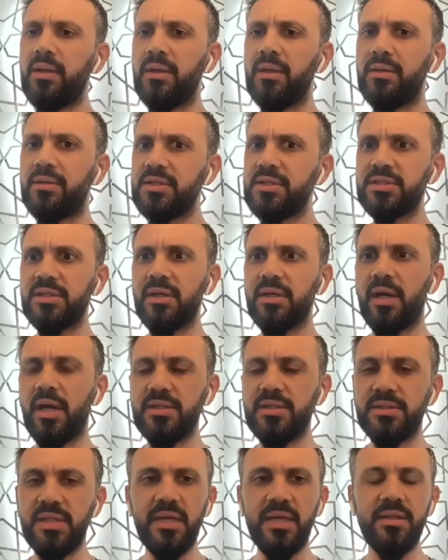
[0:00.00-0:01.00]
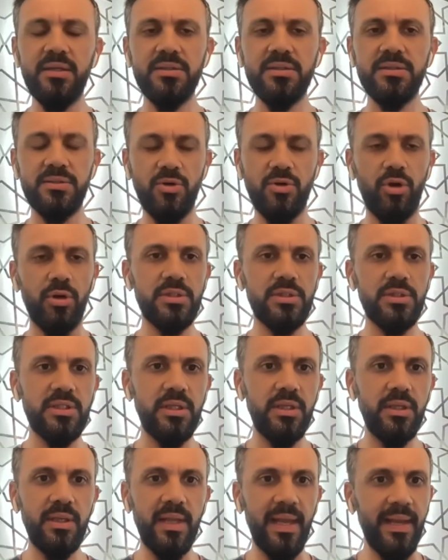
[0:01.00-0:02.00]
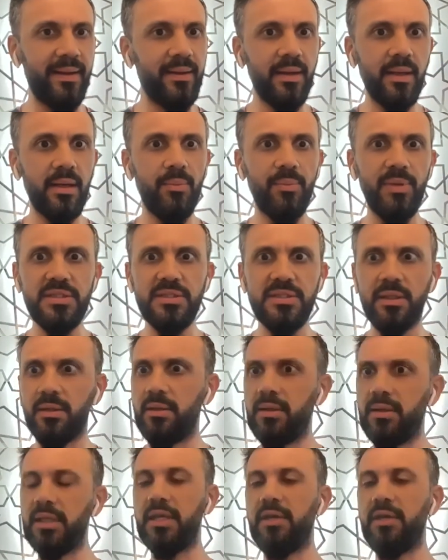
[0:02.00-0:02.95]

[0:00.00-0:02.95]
interesting, guys. That is honestly like an amazing learning.